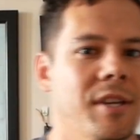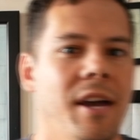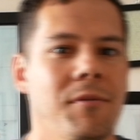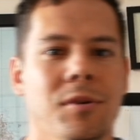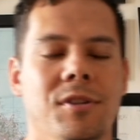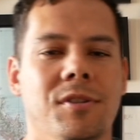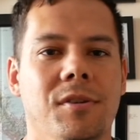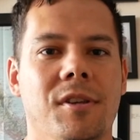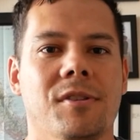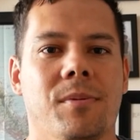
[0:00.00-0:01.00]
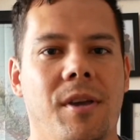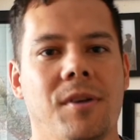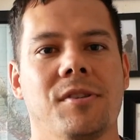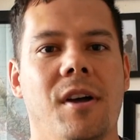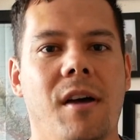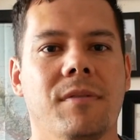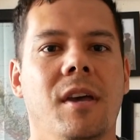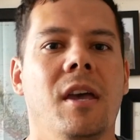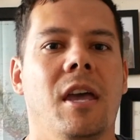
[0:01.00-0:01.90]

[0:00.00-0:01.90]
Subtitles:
We can't really do this with airsoft,